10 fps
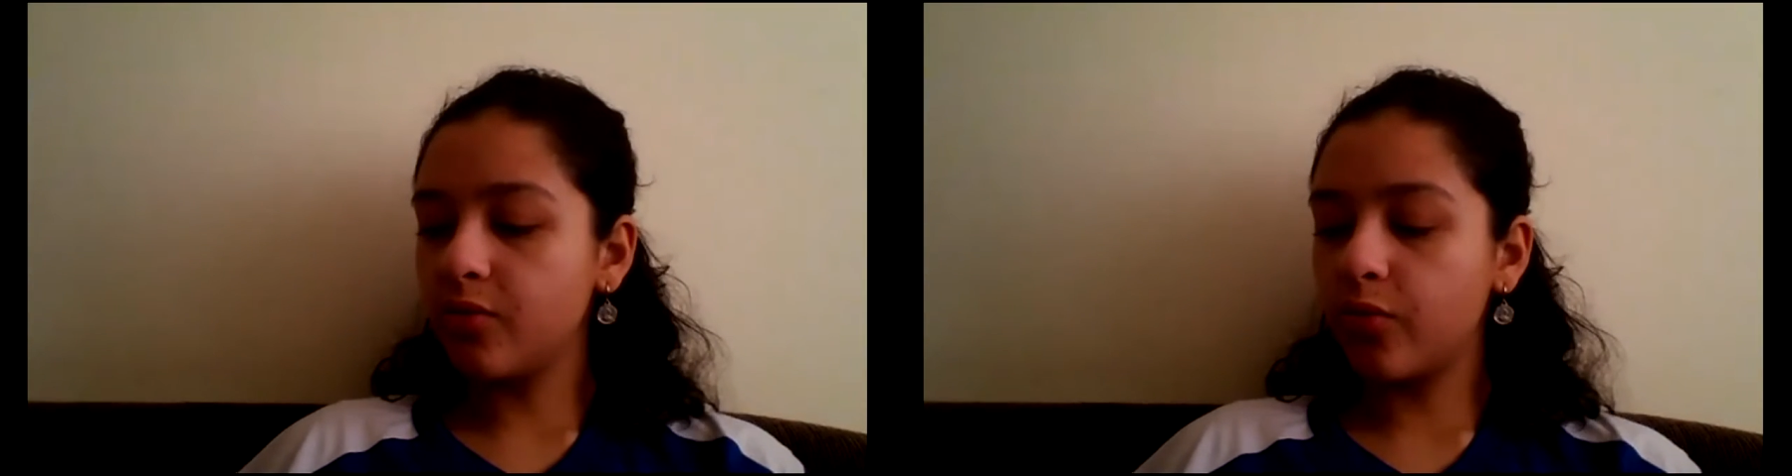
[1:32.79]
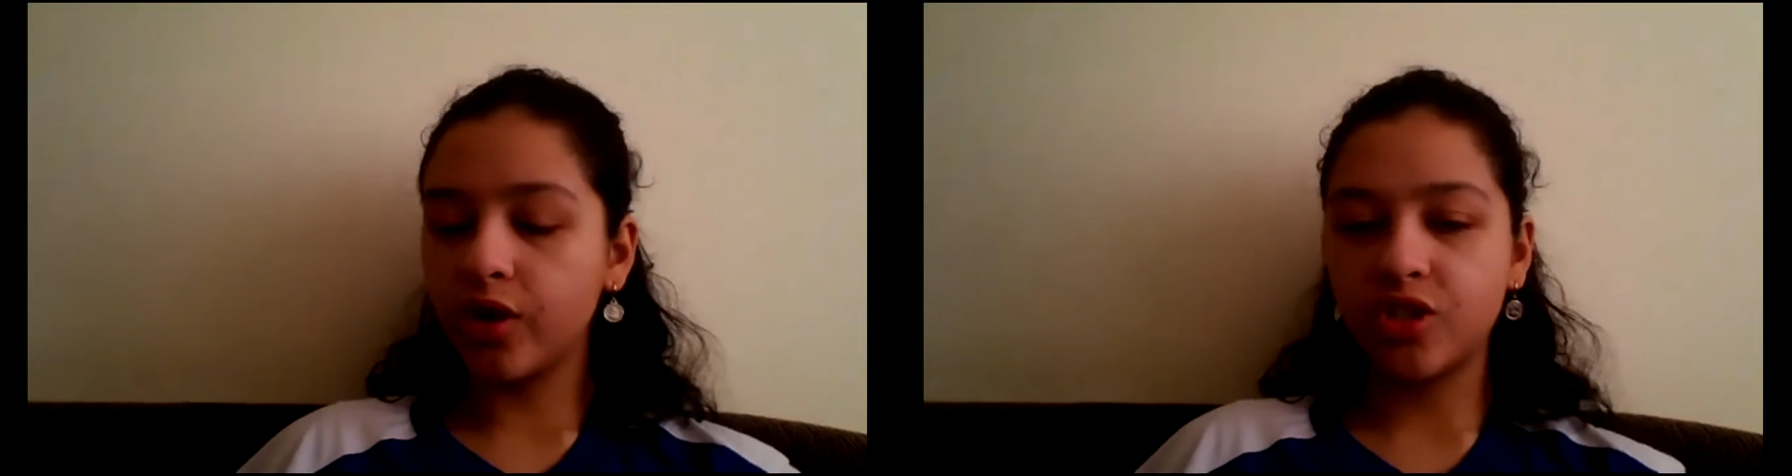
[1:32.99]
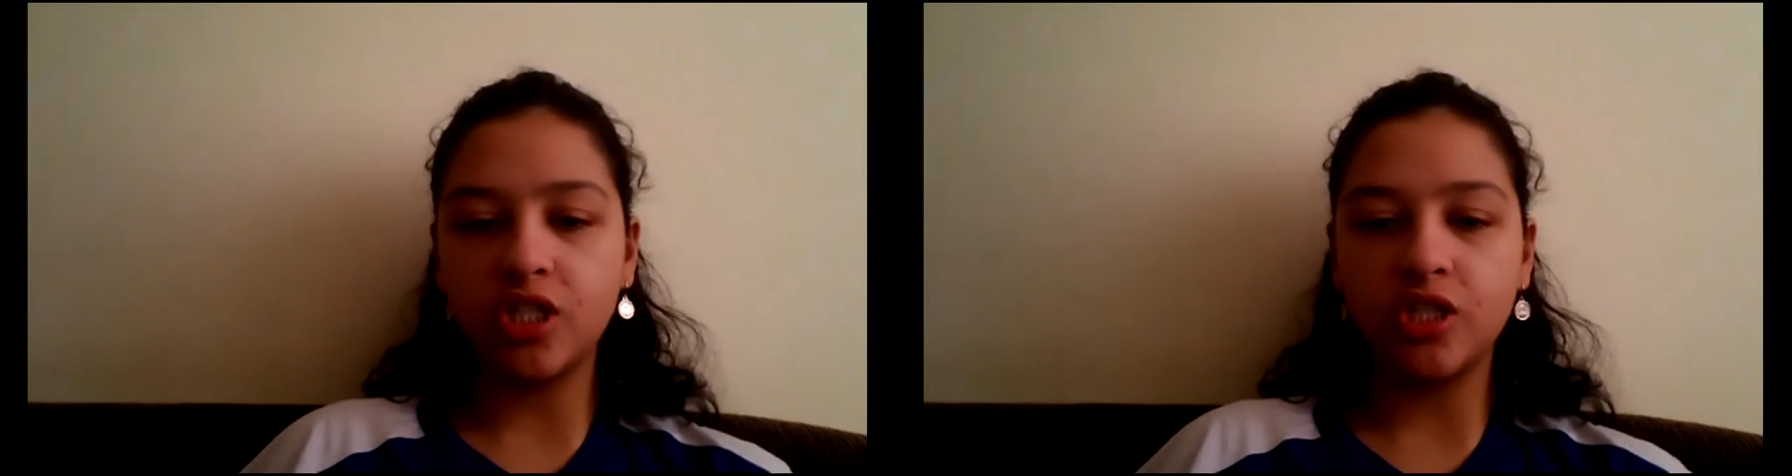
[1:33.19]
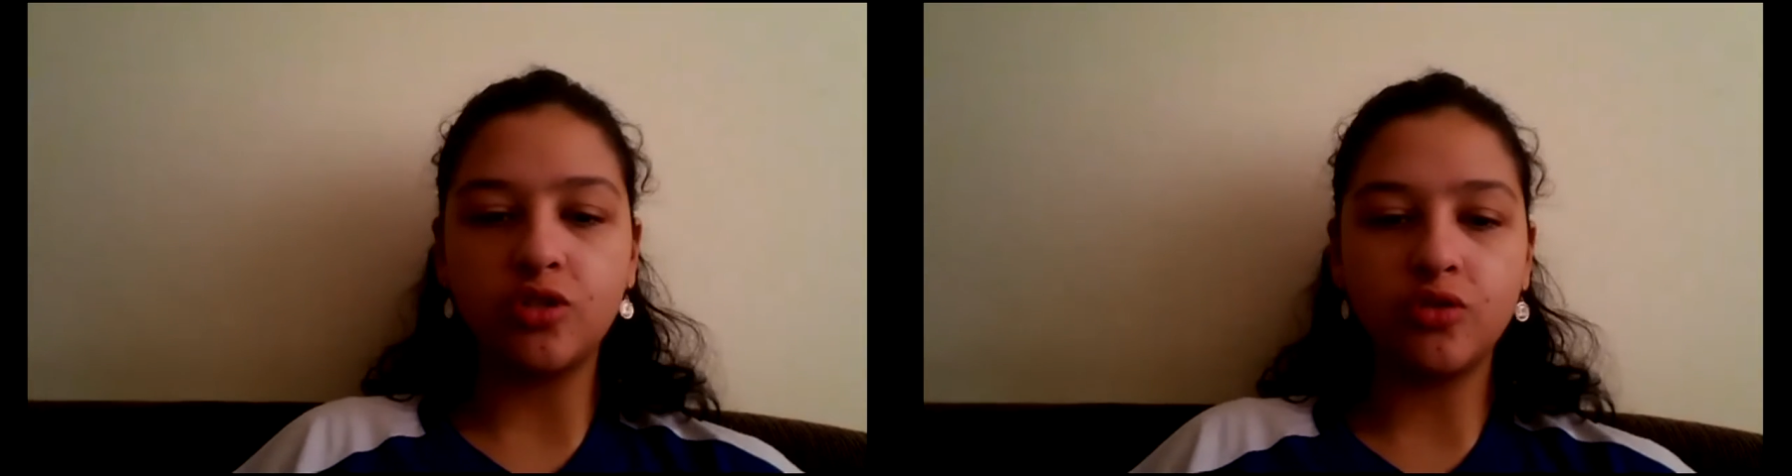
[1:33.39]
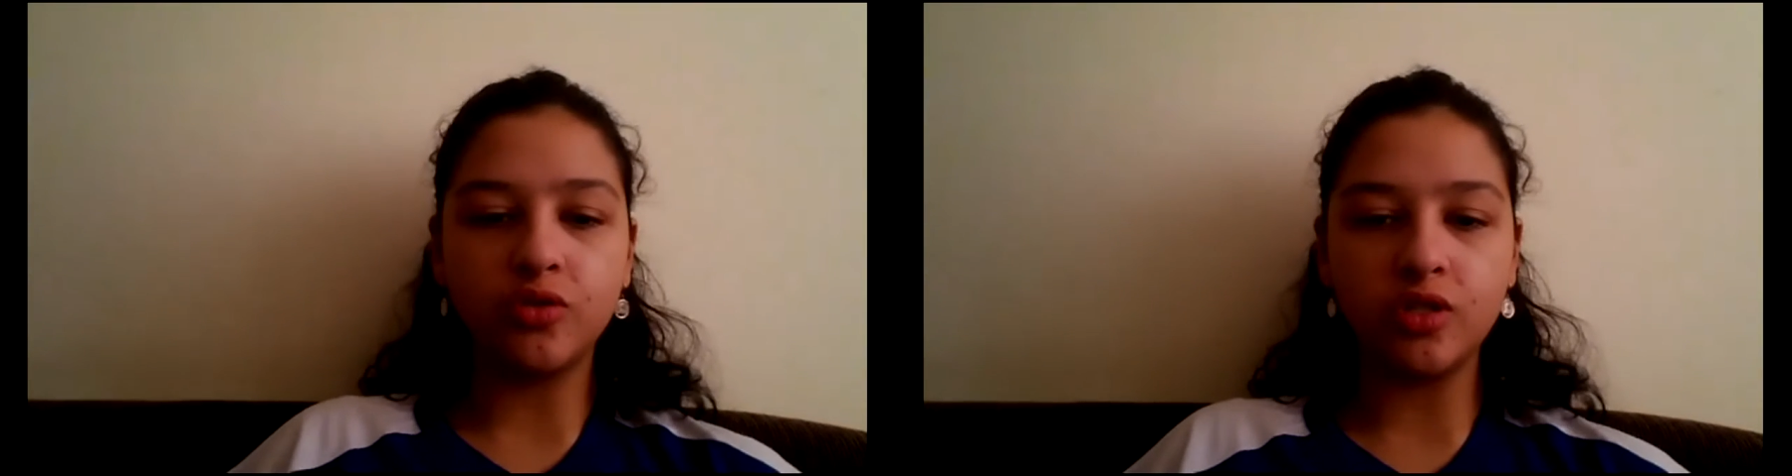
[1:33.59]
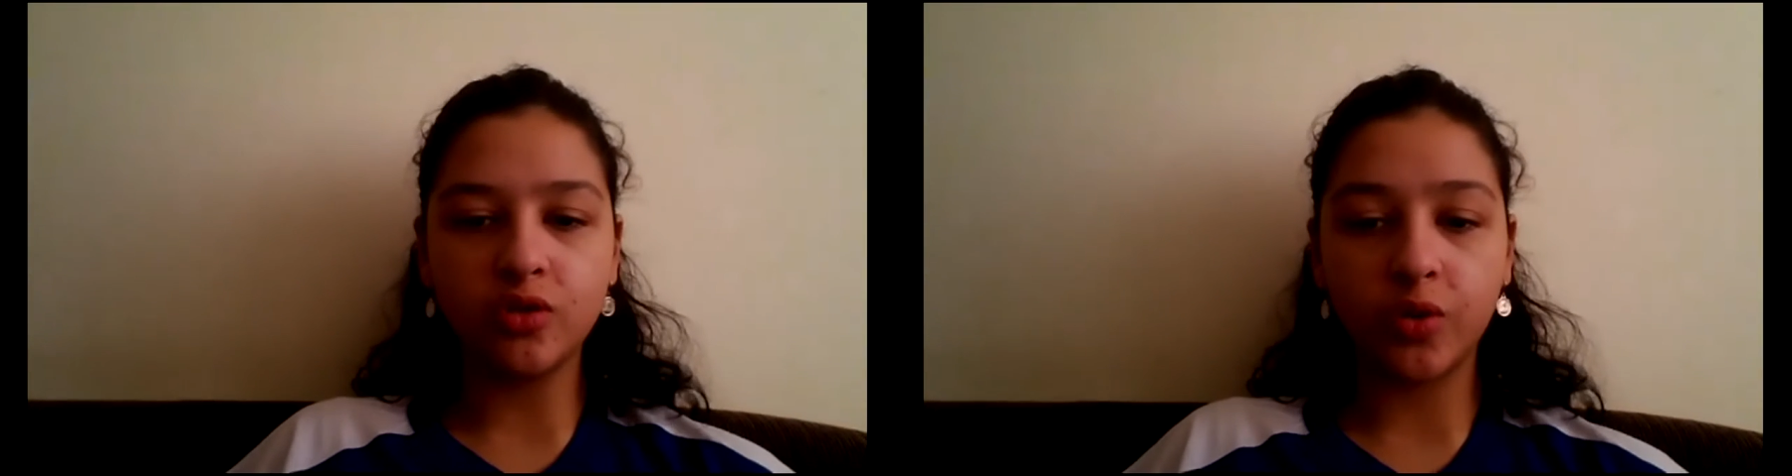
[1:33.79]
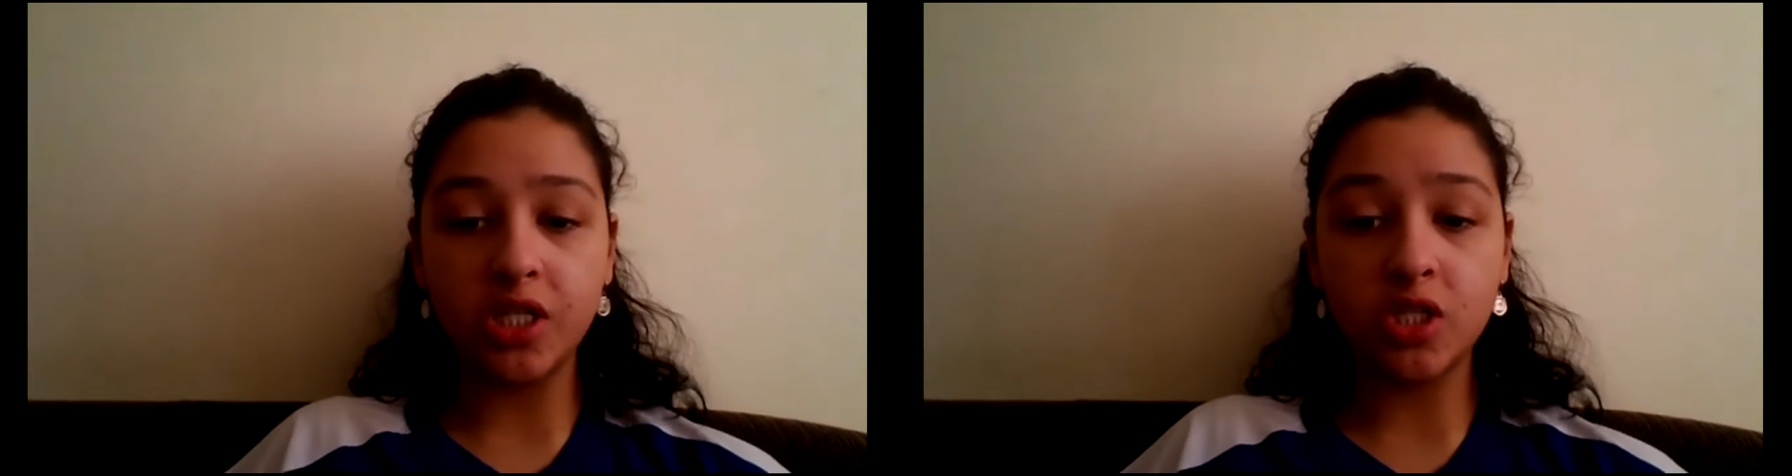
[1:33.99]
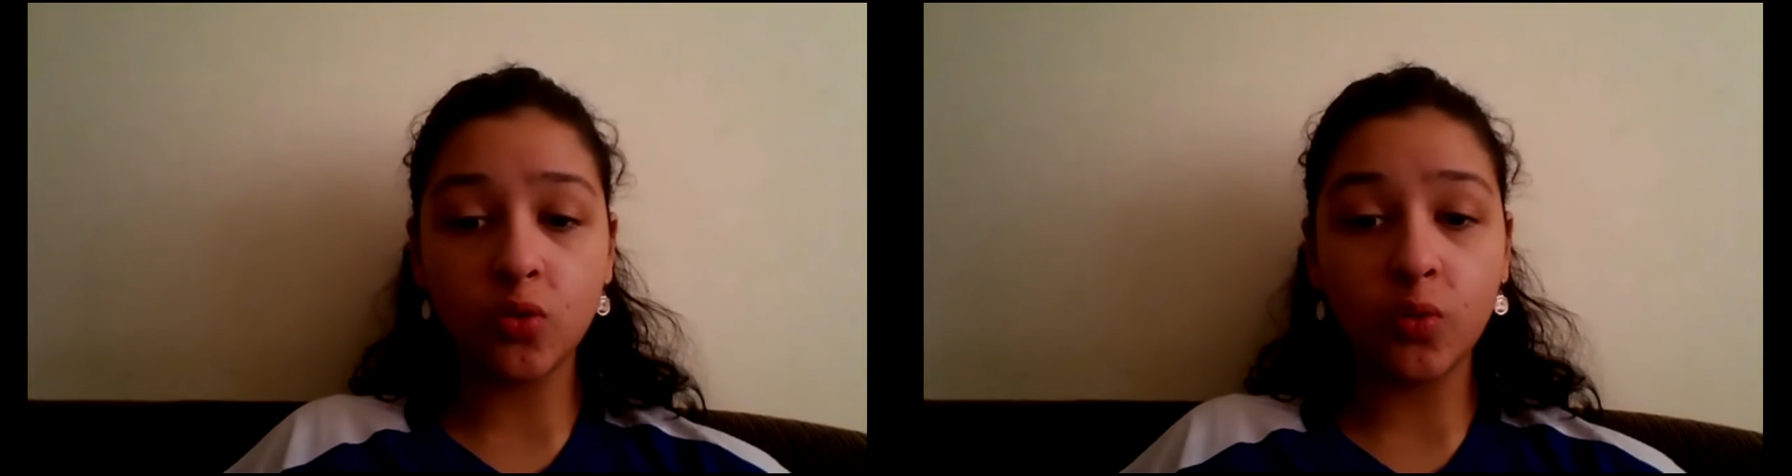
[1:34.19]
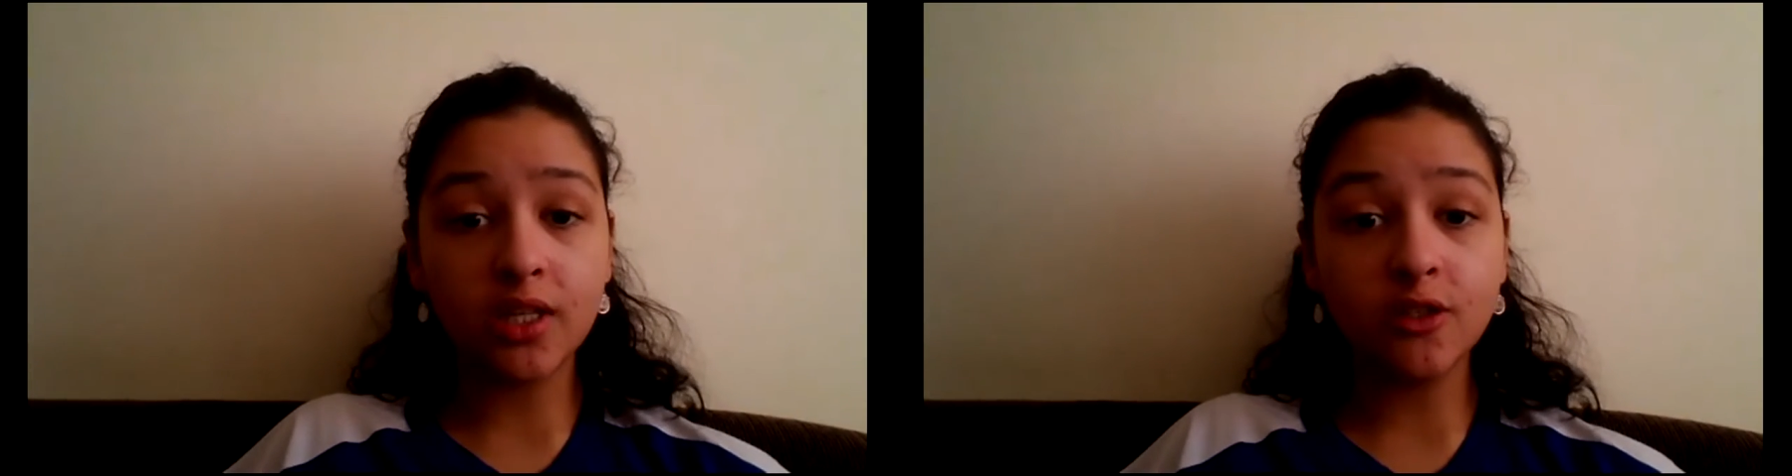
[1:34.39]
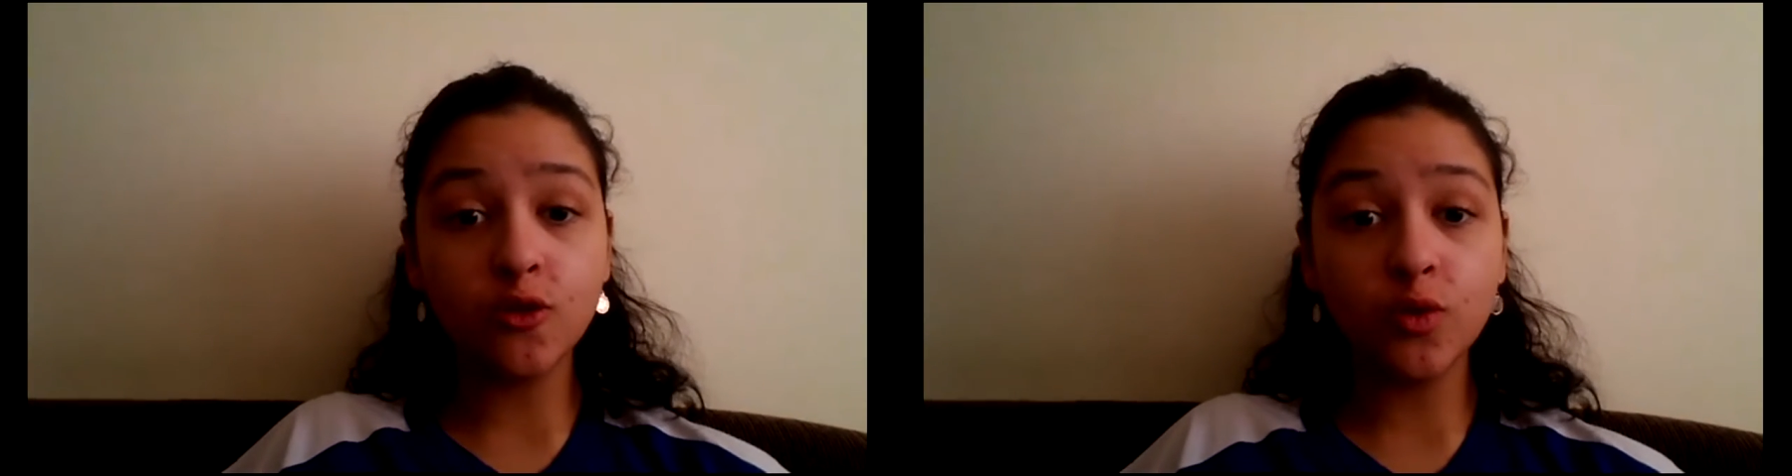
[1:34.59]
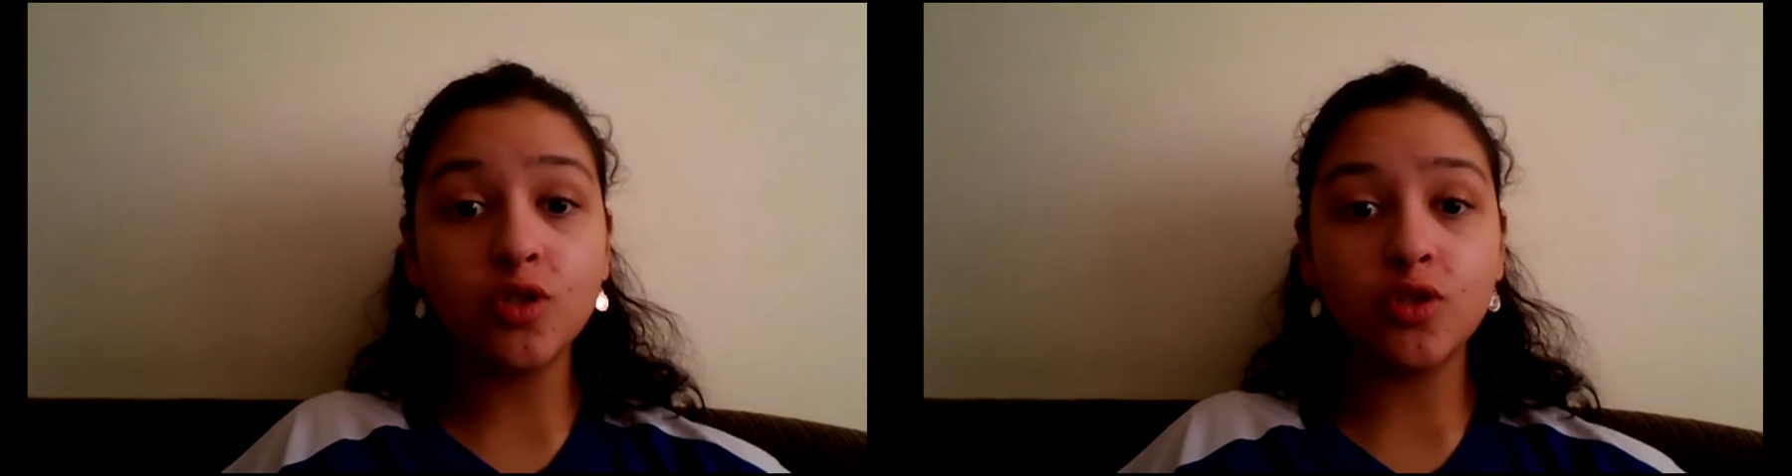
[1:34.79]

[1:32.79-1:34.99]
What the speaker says: worksheet to the screen so we can do it